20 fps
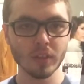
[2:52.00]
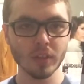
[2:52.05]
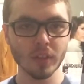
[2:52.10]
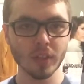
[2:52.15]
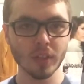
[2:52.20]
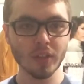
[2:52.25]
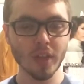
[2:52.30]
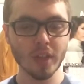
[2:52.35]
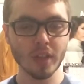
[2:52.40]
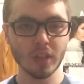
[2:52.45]

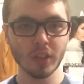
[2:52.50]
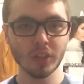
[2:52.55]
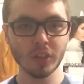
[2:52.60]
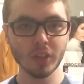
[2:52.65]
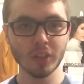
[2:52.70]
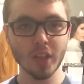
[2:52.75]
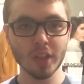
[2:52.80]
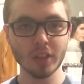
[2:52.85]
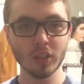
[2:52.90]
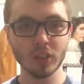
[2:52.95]
this
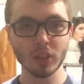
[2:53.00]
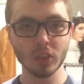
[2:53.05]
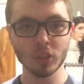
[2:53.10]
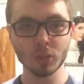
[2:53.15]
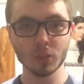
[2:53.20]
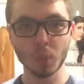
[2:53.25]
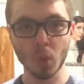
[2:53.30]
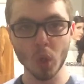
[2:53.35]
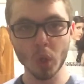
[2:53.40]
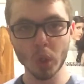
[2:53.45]
contains a
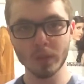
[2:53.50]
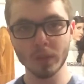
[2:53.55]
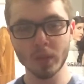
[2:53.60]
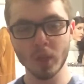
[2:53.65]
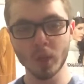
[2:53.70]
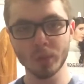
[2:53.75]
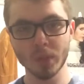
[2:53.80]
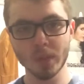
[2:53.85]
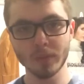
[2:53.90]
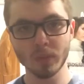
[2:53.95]
spoiler for
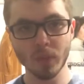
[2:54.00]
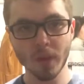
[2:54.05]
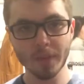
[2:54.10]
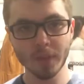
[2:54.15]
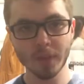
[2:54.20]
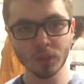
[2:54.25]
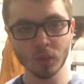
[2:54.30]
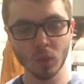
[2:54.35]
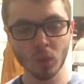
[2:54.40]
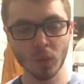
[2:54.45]
those who haven't read
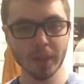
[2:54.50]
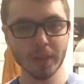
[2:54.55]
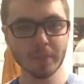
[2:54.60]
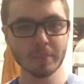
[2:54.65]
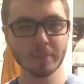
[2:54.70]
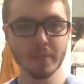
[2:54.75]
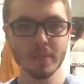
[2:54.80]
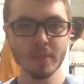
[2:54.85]
the story.